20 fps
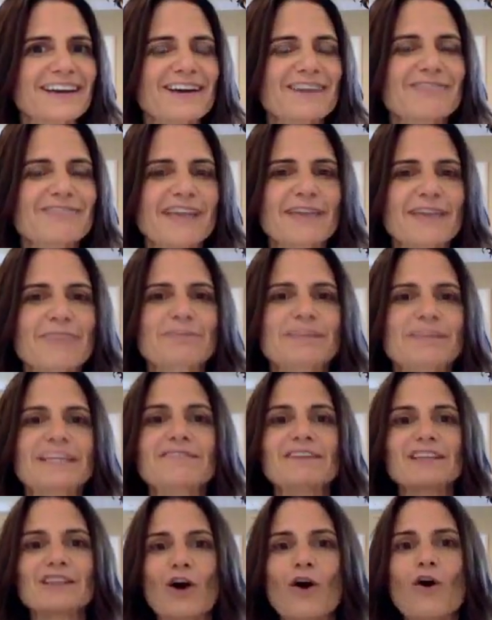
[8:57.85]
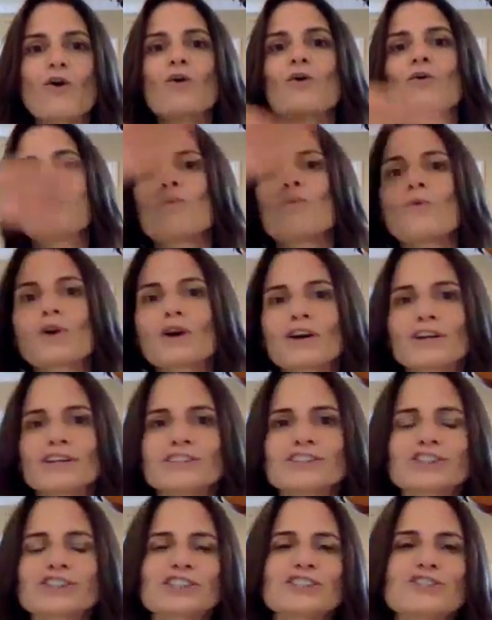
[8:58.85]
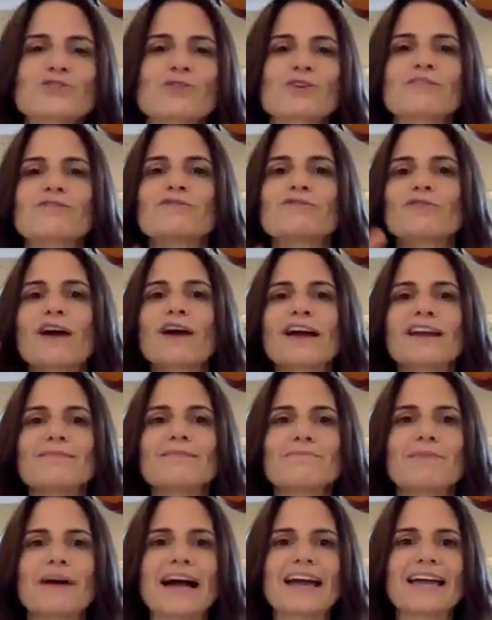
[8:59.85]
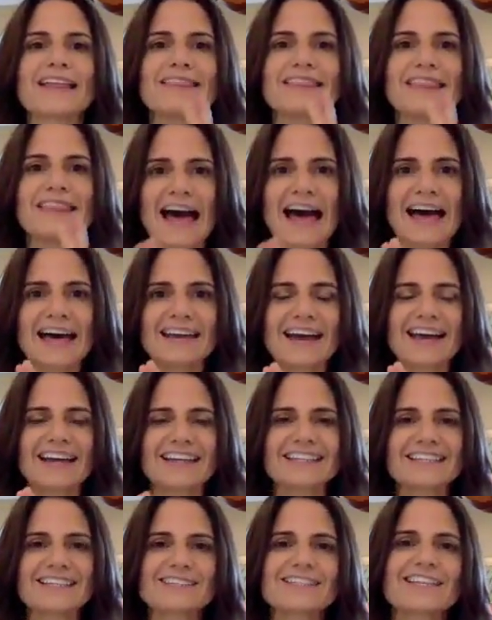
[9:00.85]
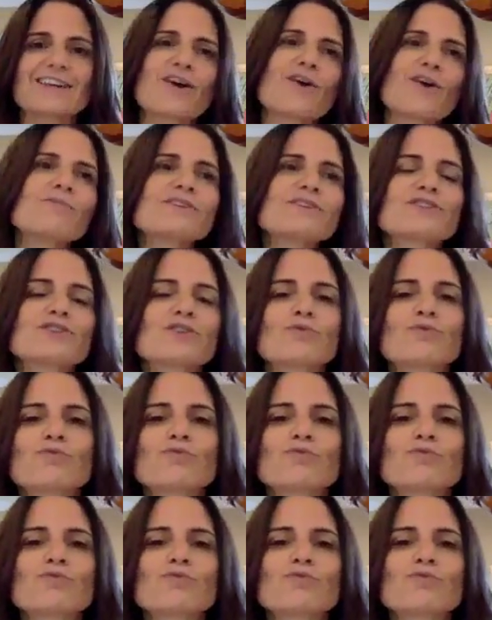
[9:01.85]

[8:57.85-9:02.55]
of like believing the whole world should sort of run by that ideal. It's like almost the